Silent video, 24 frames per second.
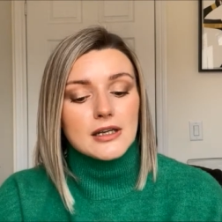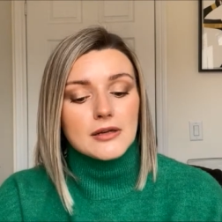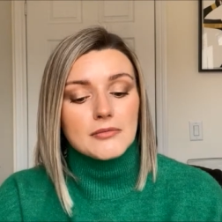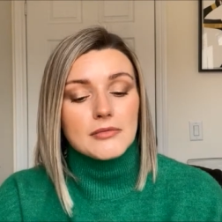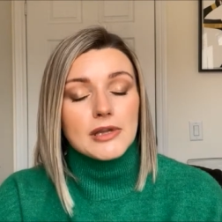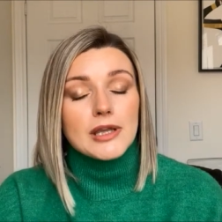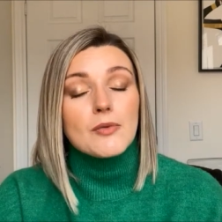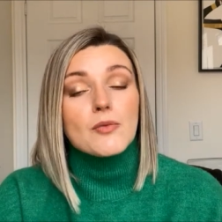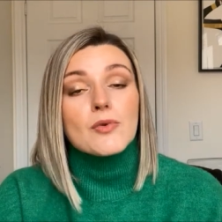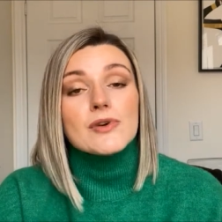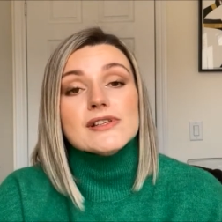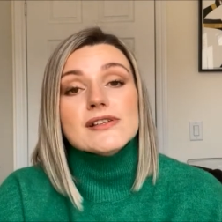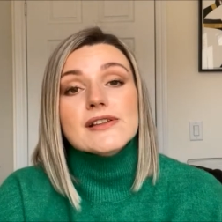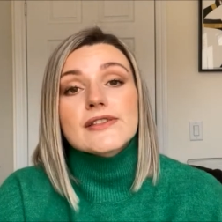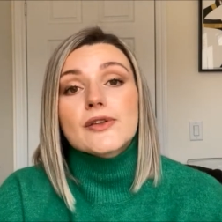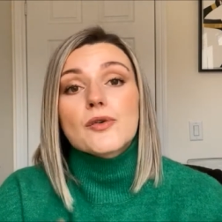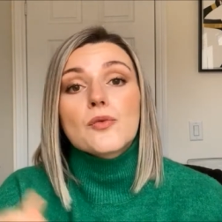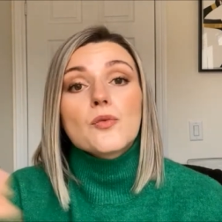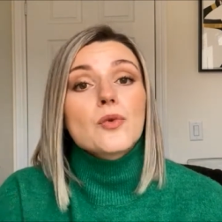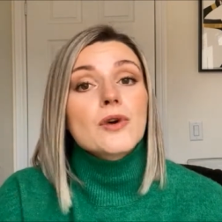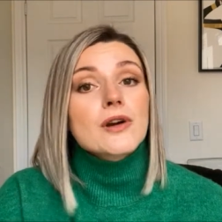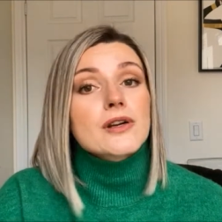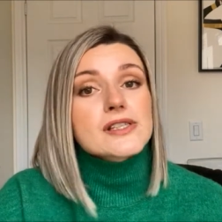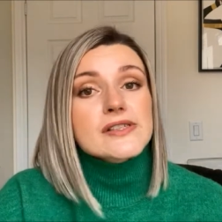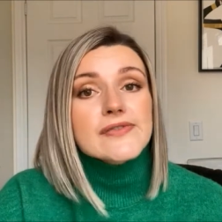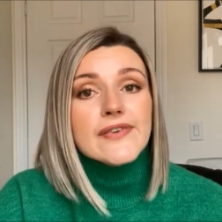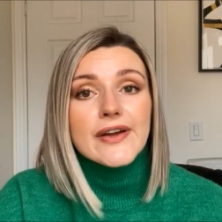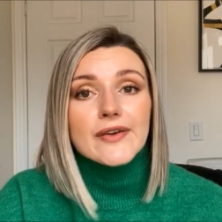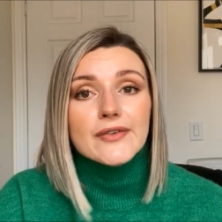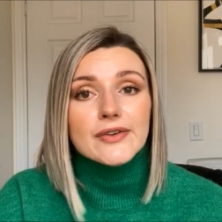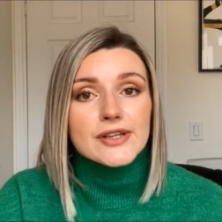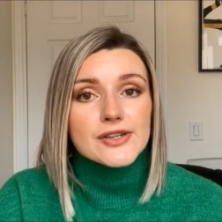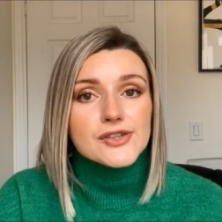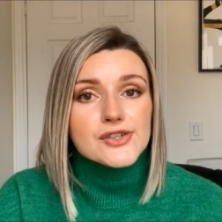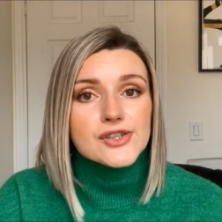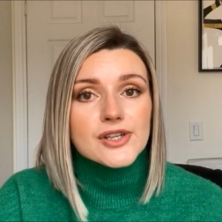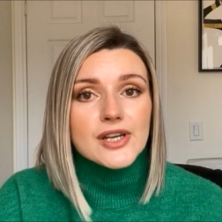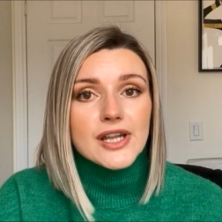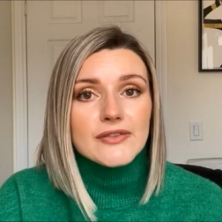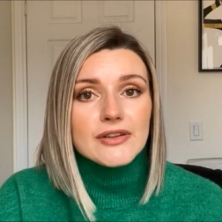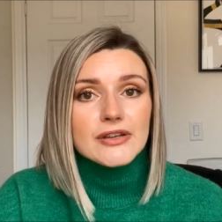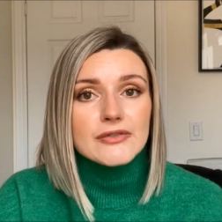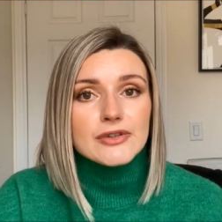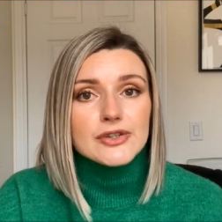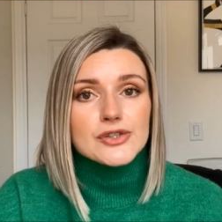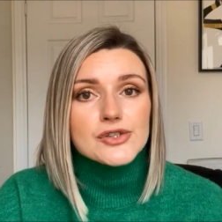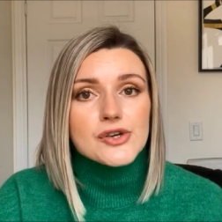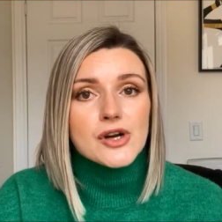It wasn't the worst foundation I've
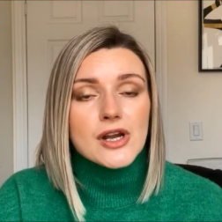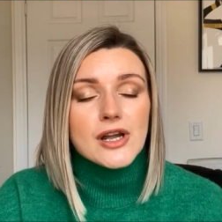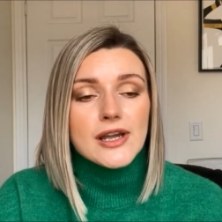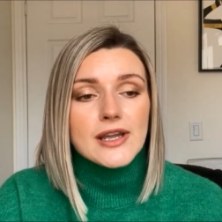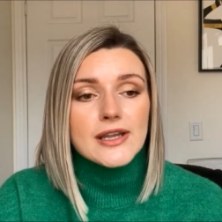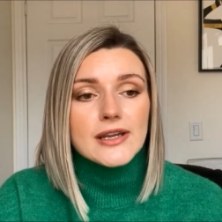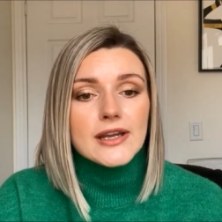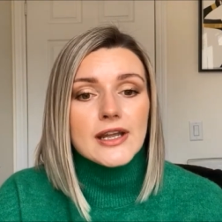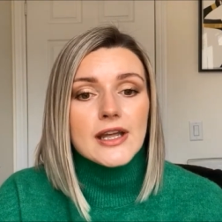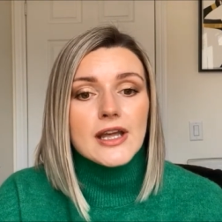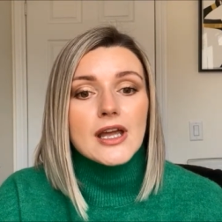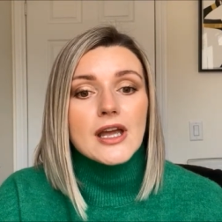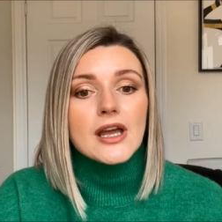ever tried,